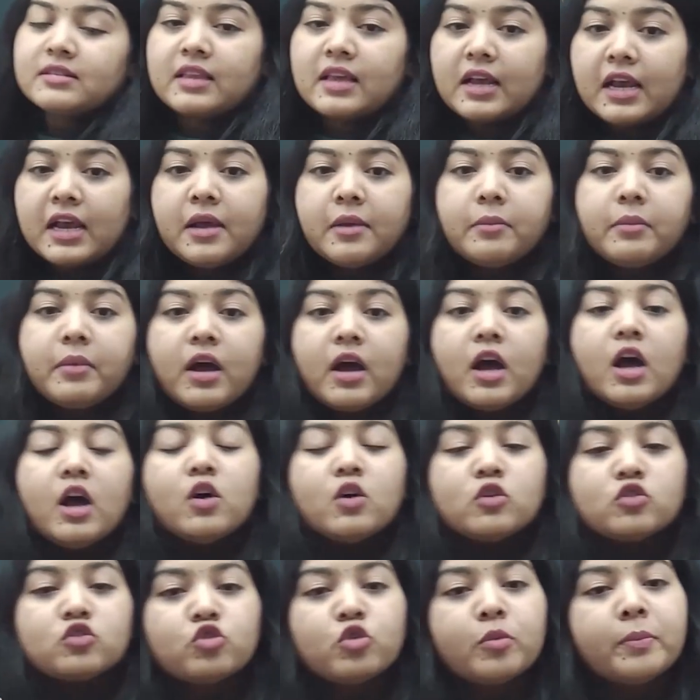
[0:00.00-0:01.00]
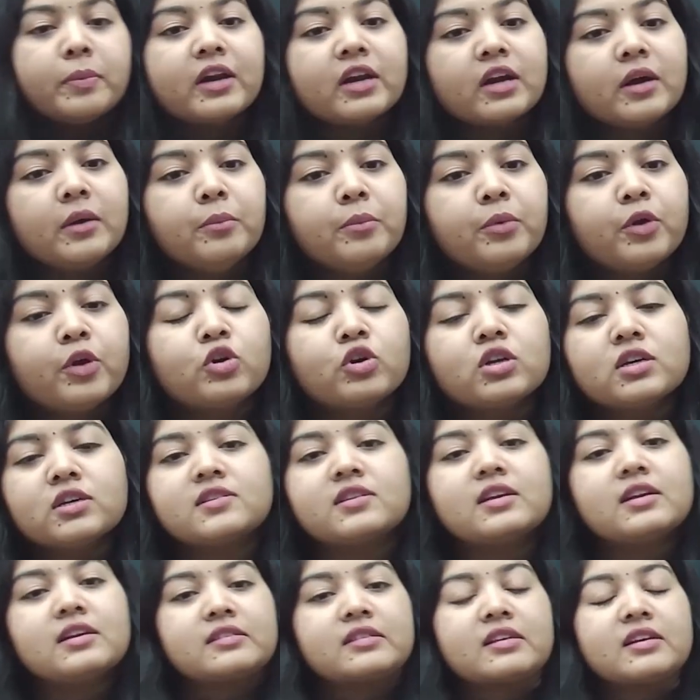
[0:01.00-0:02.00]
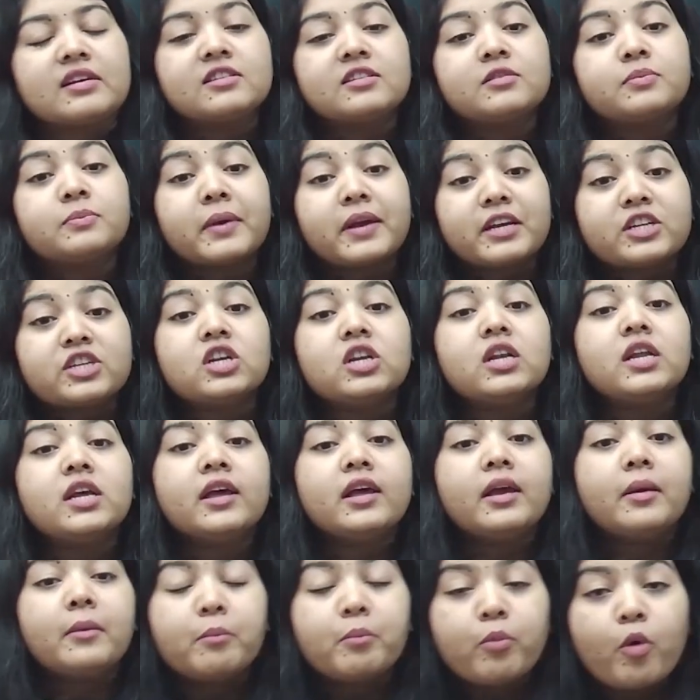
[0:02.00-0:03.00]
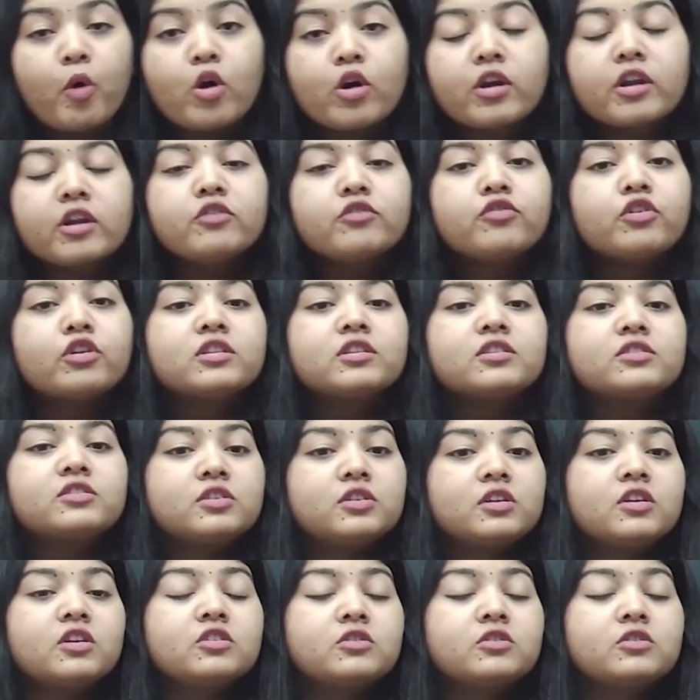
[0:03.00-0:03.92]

theme, supercomputers is especially important for this year